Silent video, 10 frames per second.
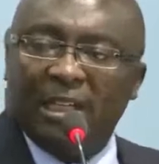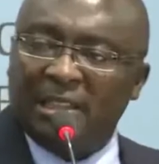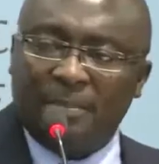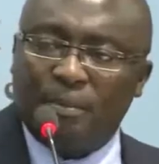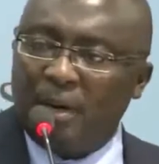
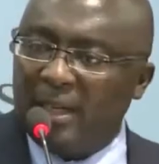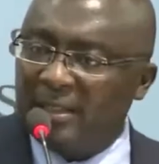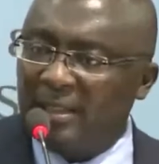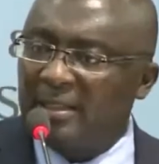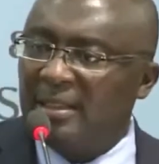
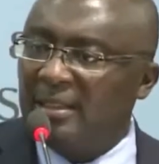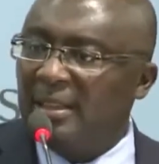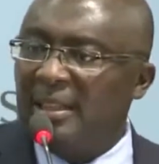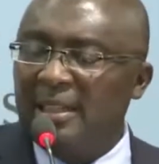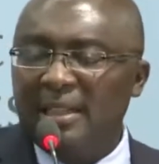enterprises in
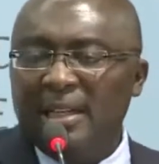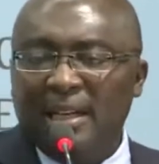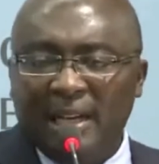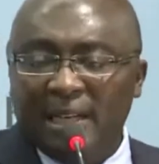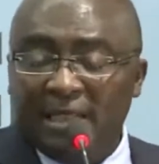the
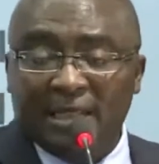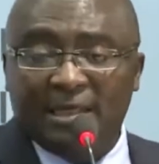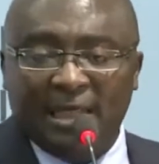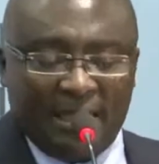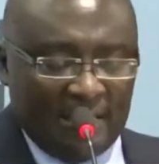energy
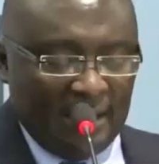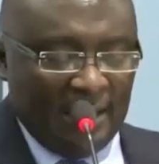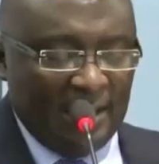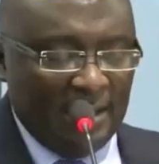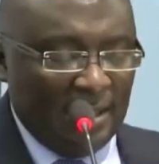
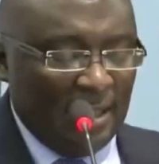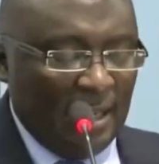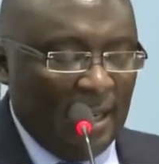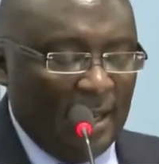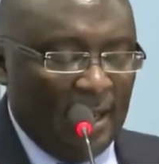sector
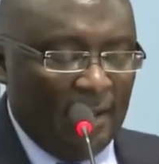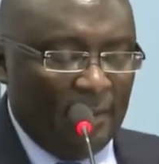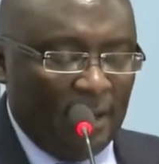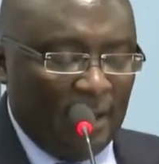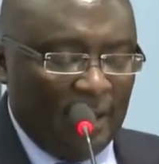
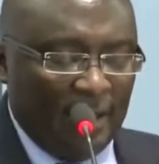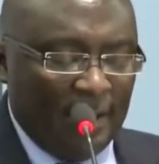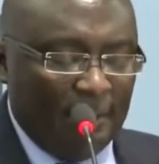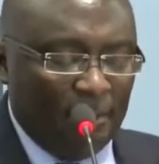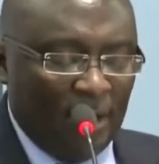
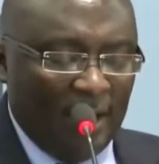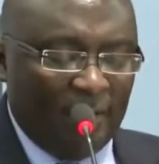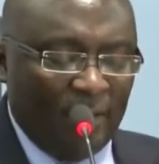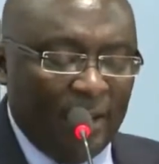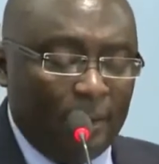have
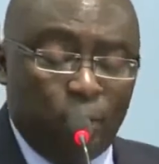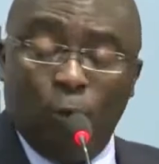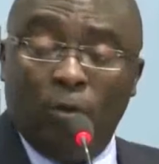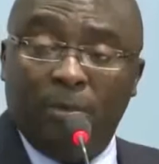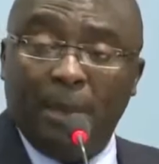very
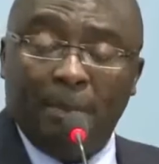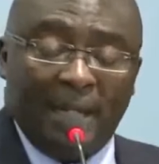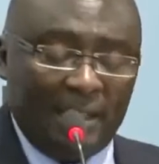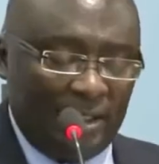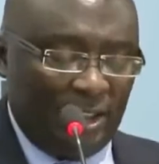poor
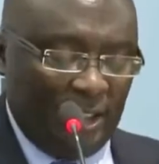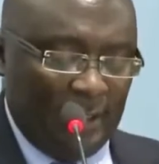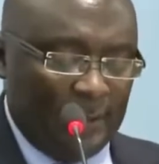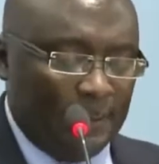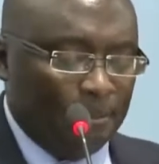balance
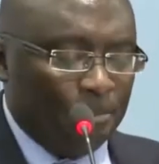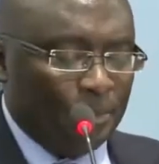sheets.